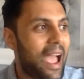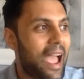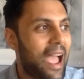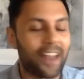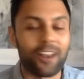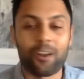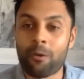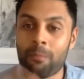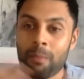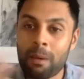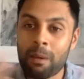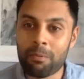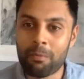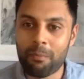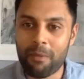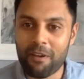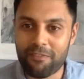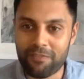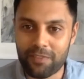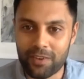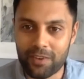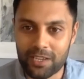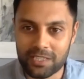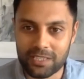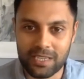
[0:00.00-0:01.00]
And I remember my
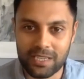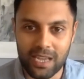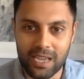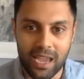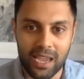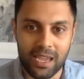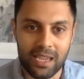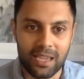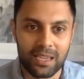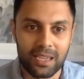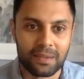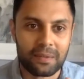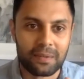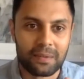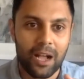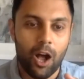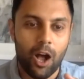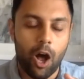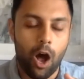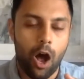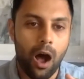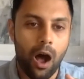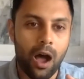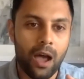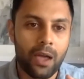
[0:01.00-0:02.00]
first day,
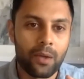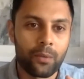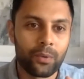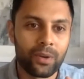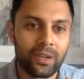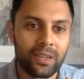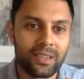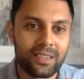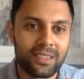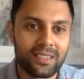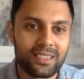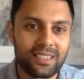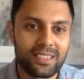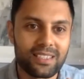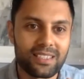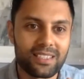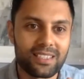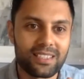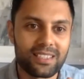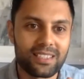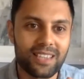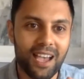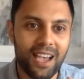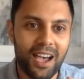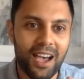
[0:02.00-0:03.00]
I
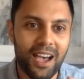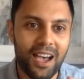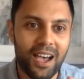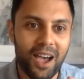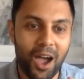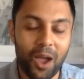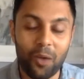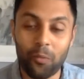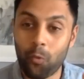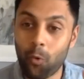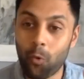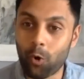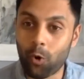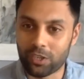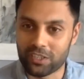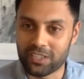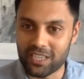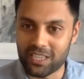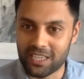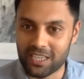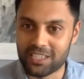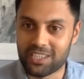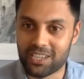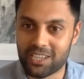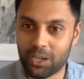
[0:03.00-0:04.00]
walked
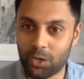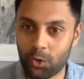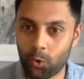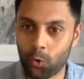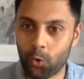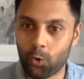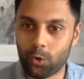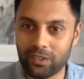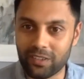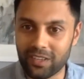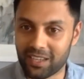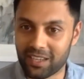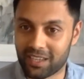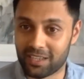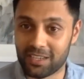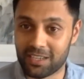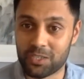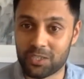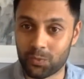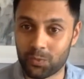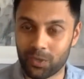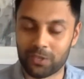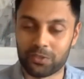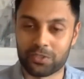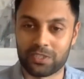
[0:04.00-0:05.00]
into Lord
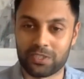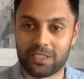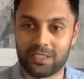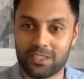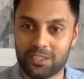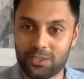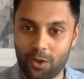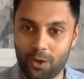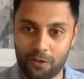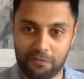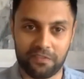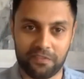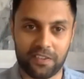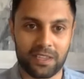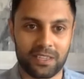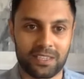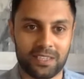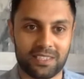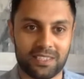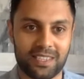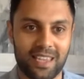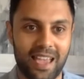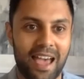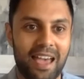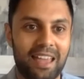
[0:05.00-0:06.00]
Nicholas Wilson's
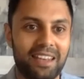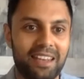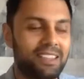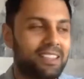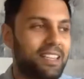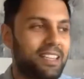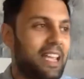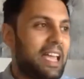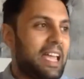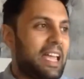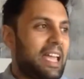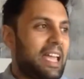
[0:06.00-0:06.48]
office and